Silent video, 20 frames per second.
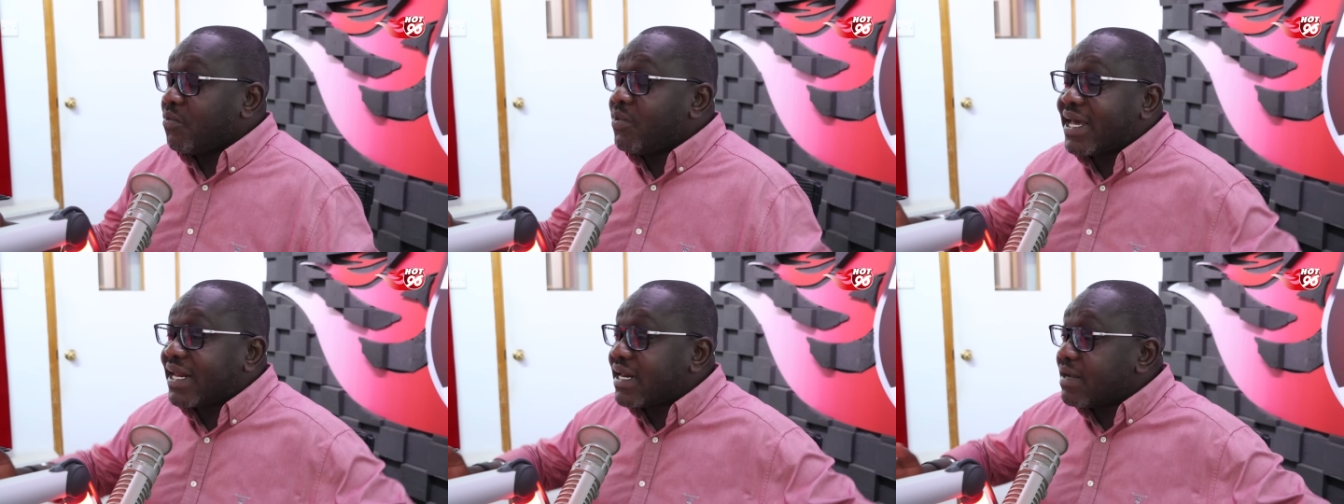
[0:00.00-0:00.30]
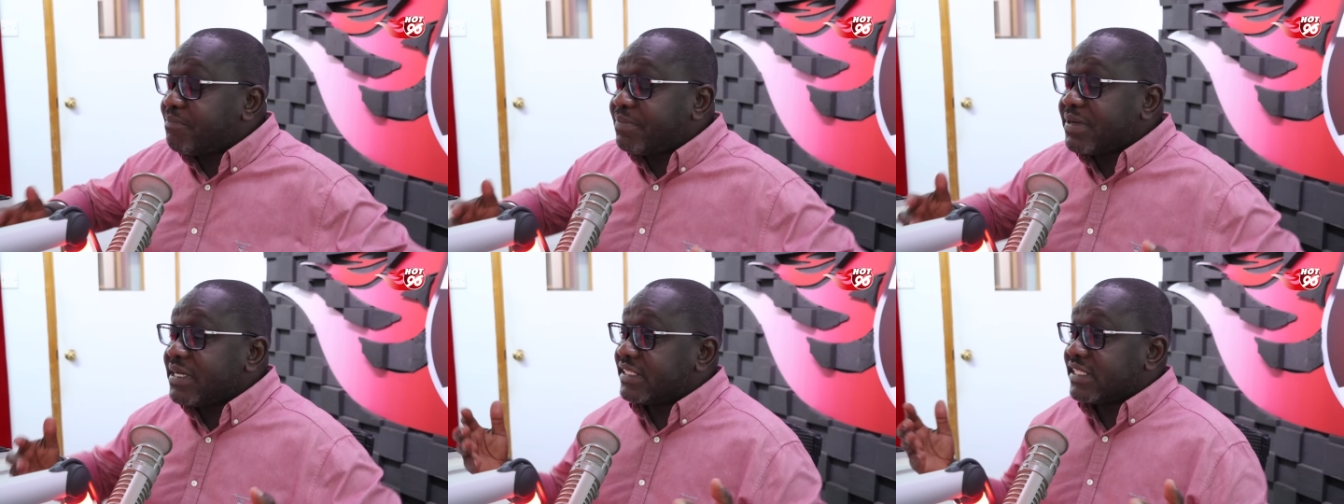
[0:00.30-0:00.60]
We are
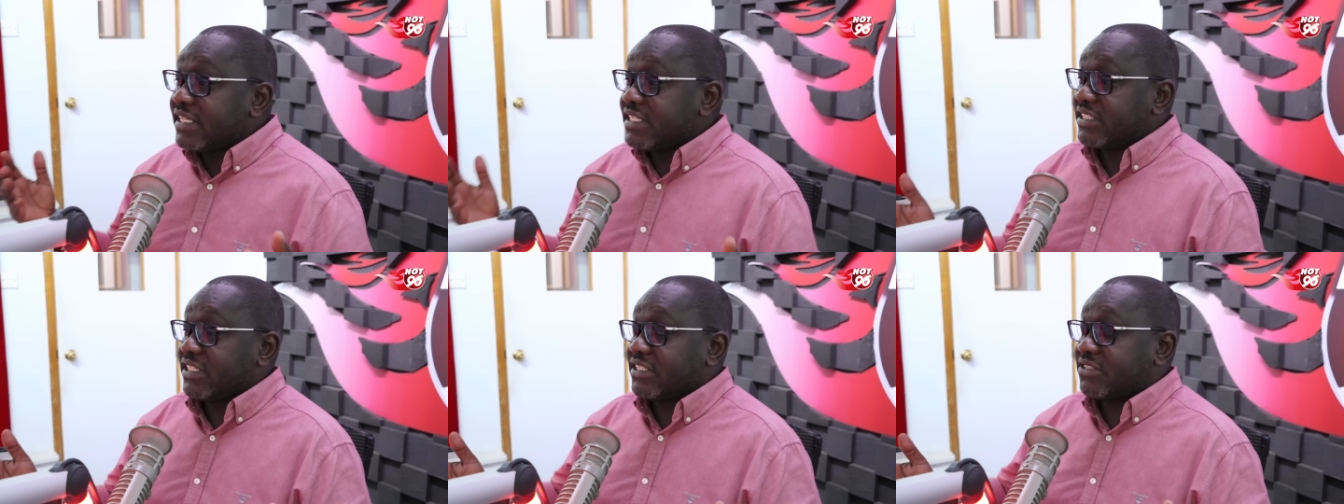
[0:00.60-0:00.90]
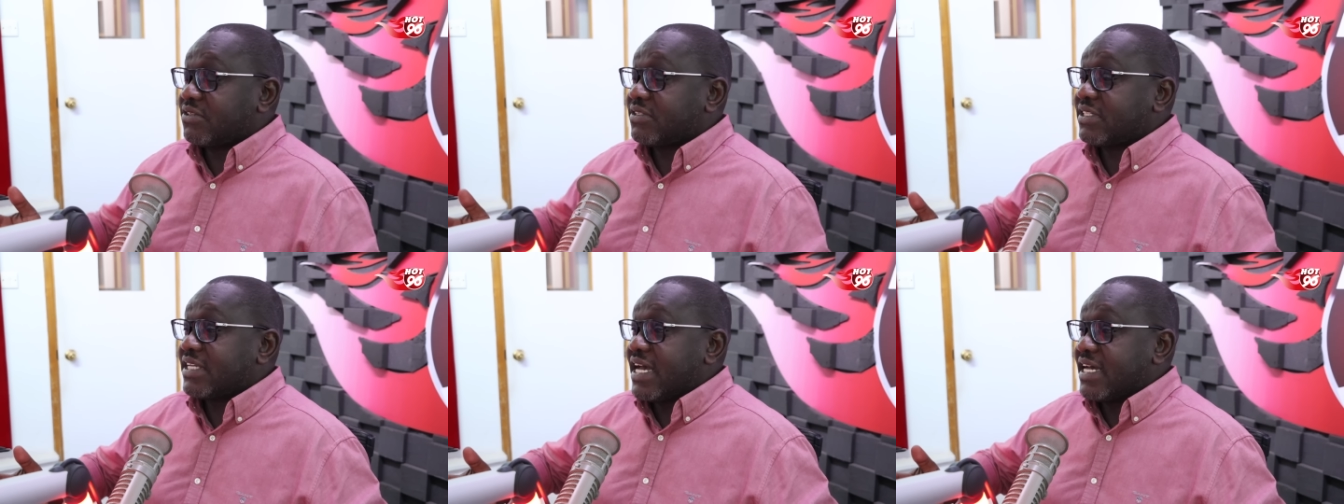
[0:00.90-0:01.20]
a pretentious
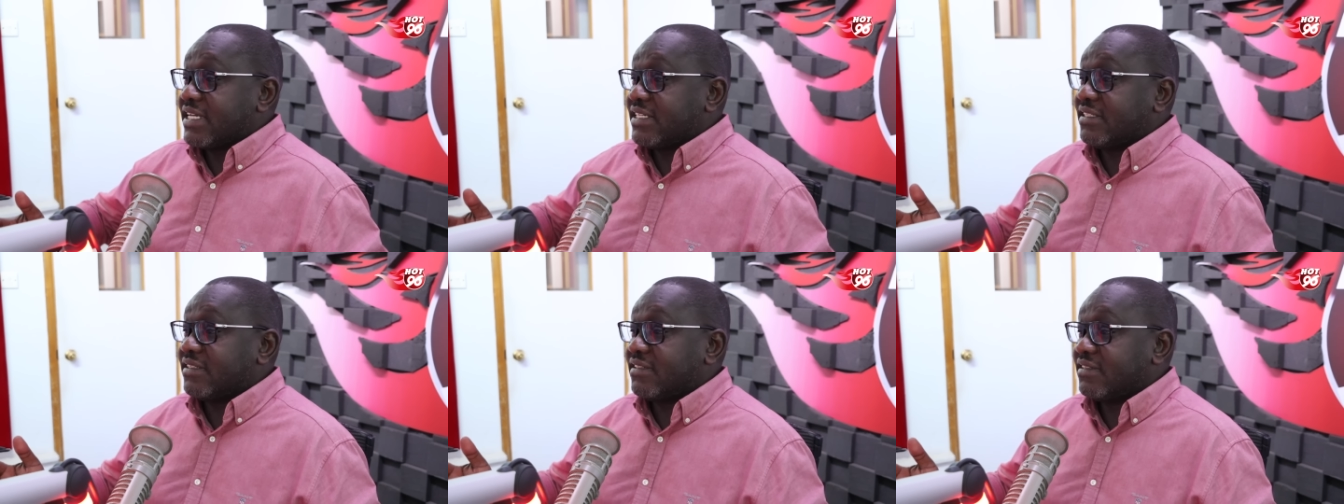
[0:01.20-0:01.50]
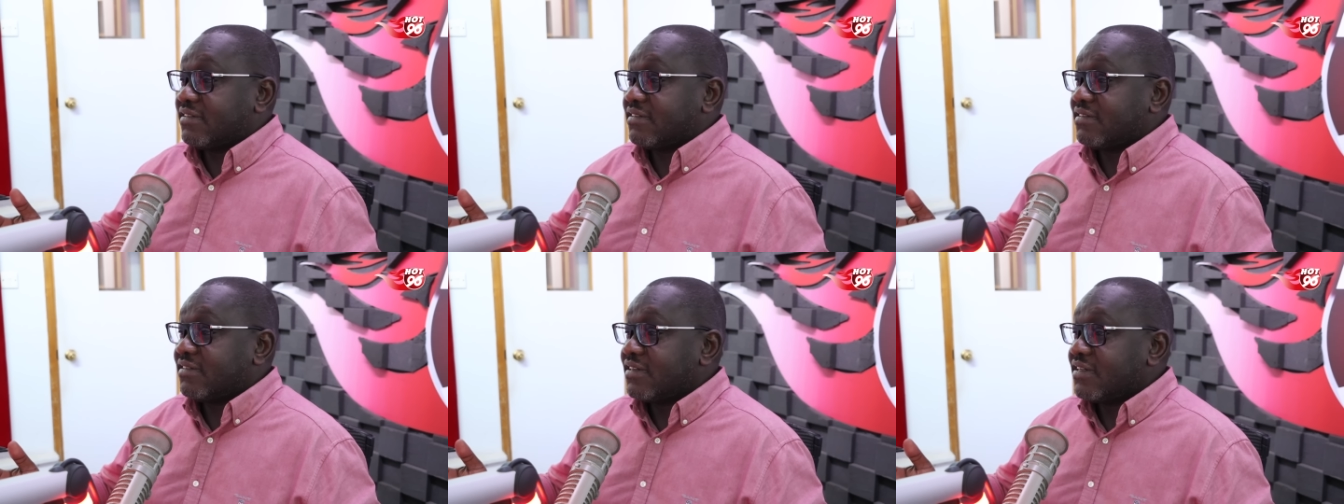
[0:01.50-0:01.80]
society.
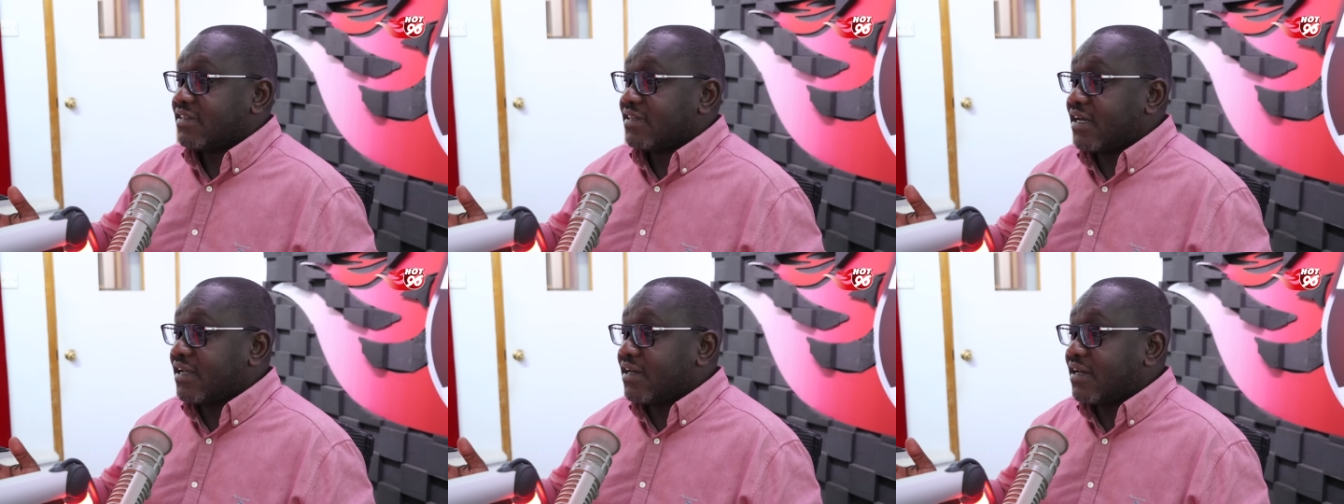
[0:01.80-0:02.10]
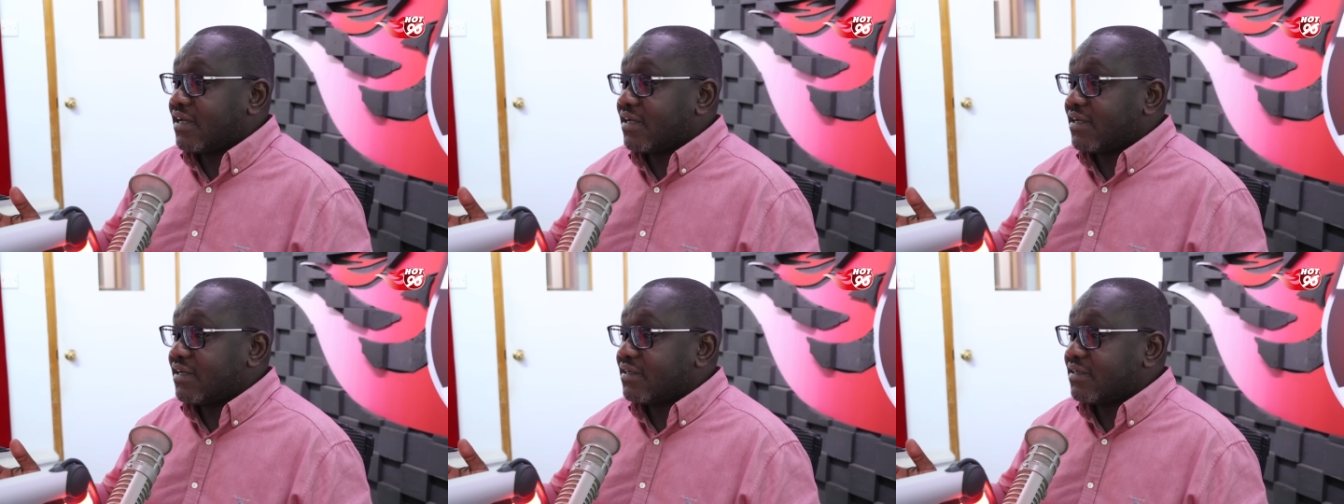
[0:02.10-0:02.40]
We're
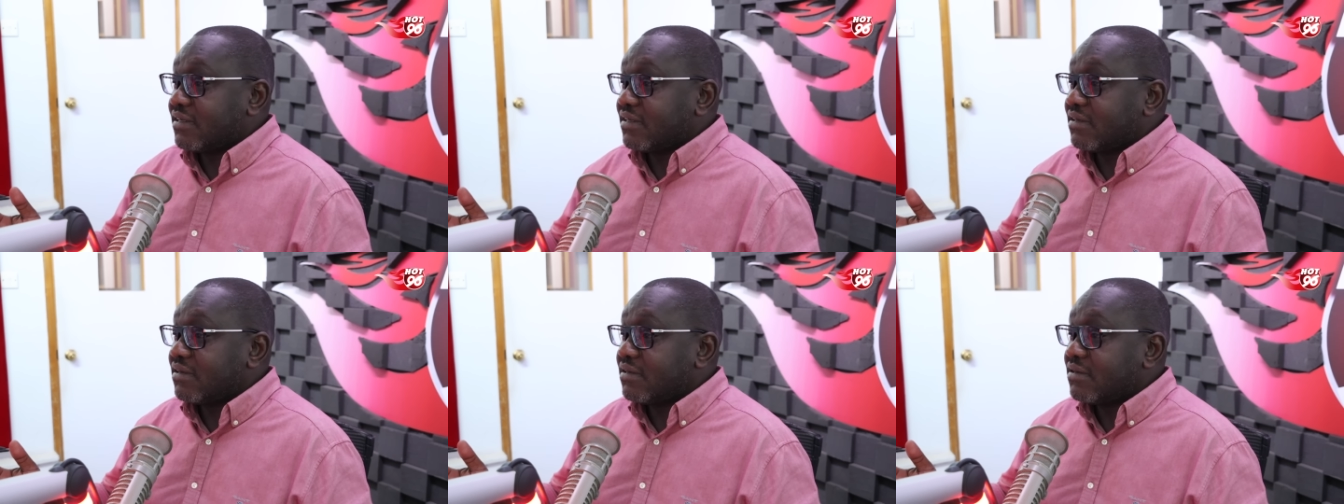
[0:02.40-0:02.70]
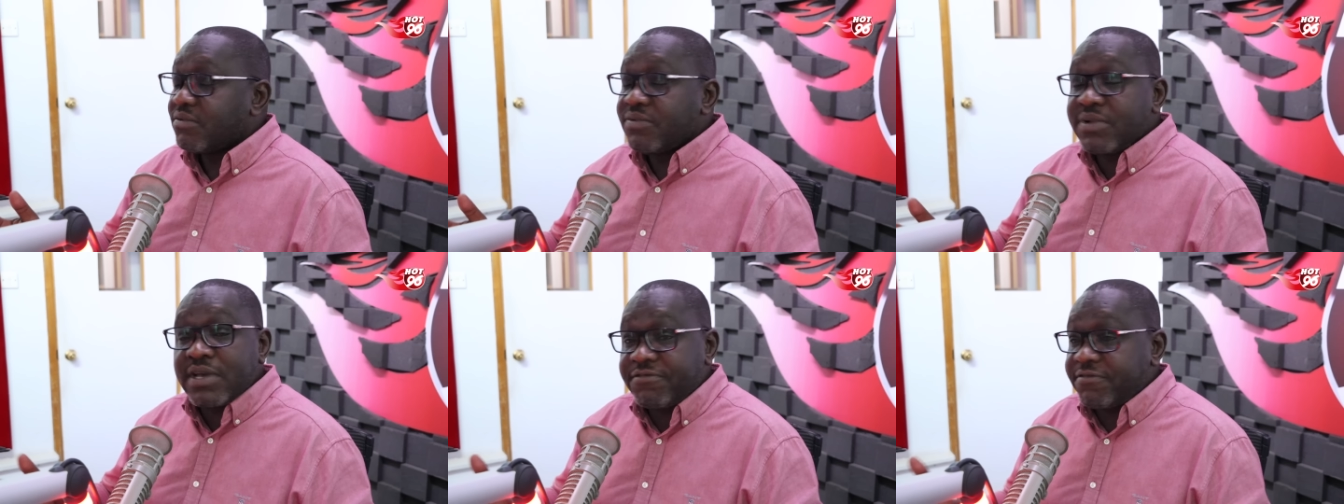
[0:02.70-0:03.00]
fake.
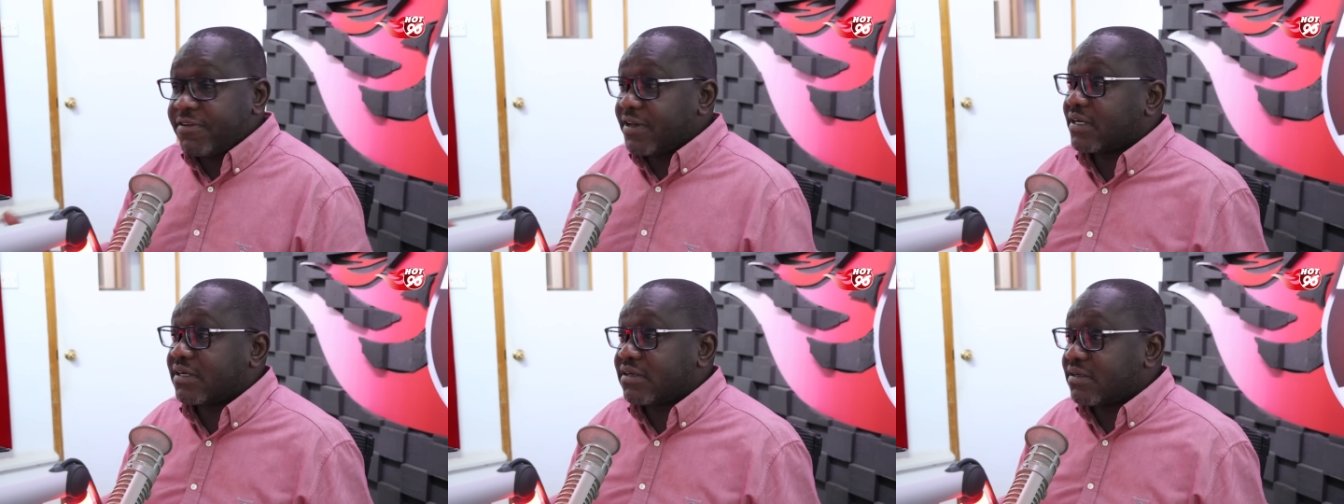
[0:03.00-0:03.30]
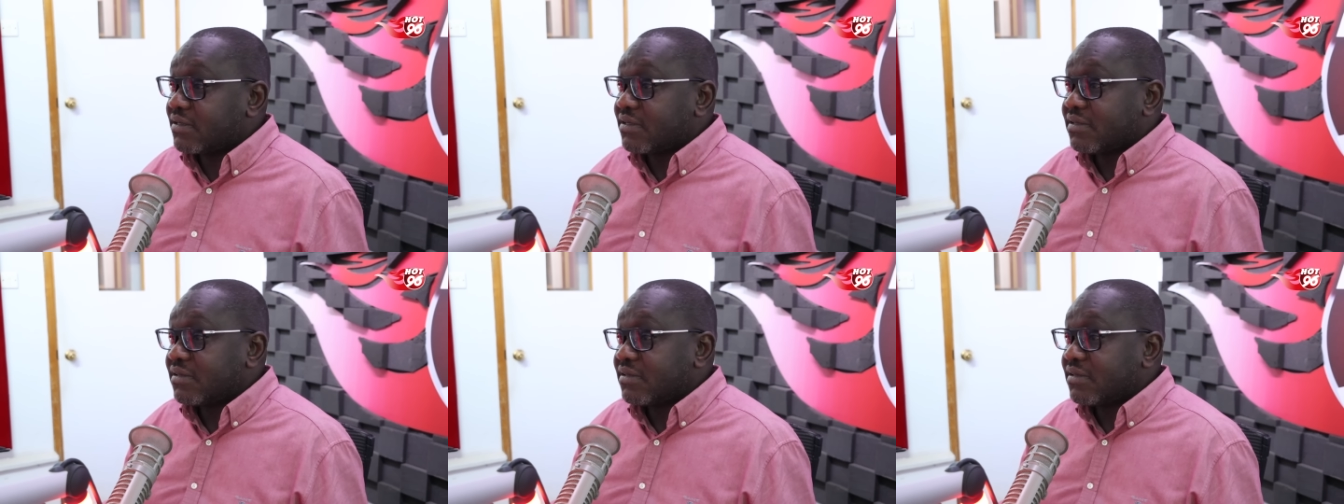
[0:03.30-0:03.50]
We are fake.